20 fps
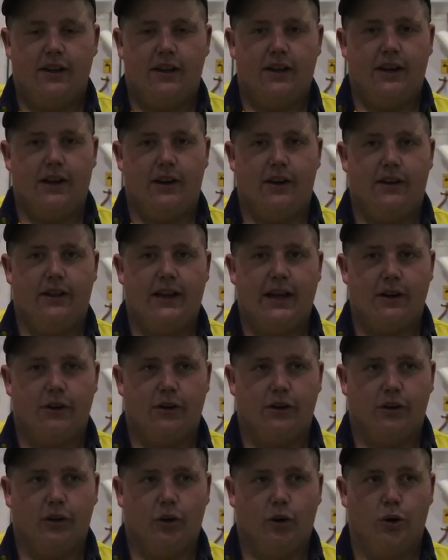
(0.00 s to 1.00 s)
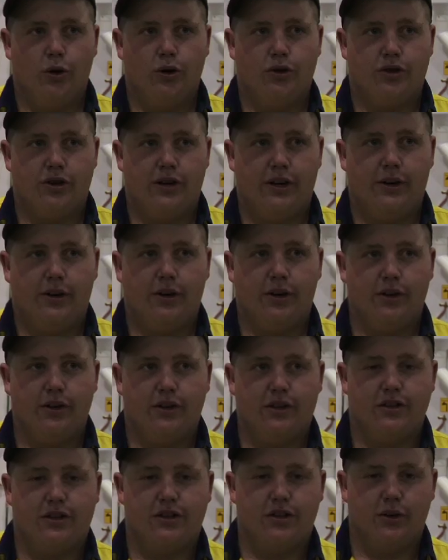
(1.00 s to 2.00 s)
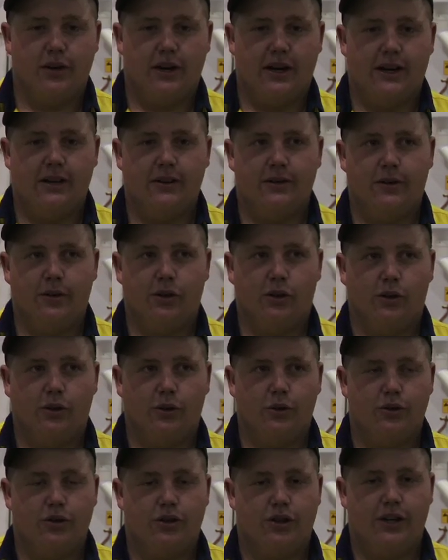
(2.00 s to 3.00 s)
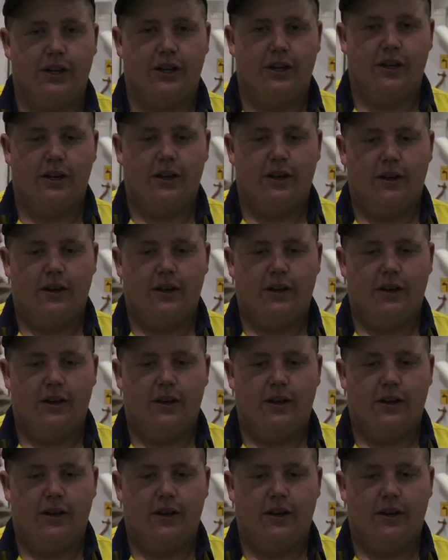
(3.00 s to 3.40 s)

and that on a laundry. Go to the sewer on the laundry,